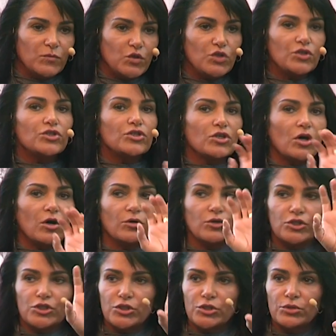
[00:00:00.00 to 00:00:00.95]
Just go
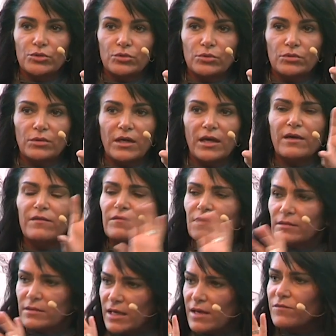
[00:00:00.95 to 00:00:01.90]
to,
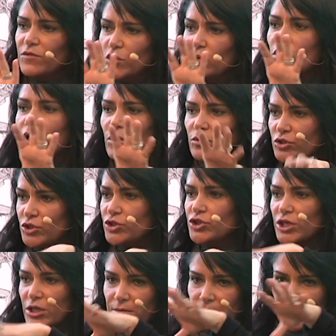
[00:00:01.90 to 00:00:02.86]
if you go to
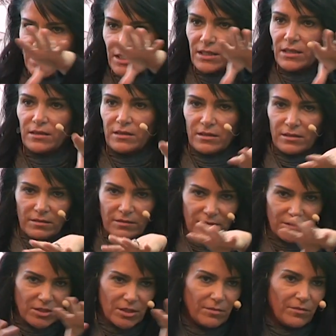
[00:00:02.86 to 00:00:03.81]
Germany,
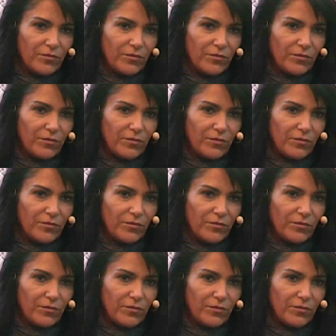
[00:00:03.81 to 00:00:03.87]
some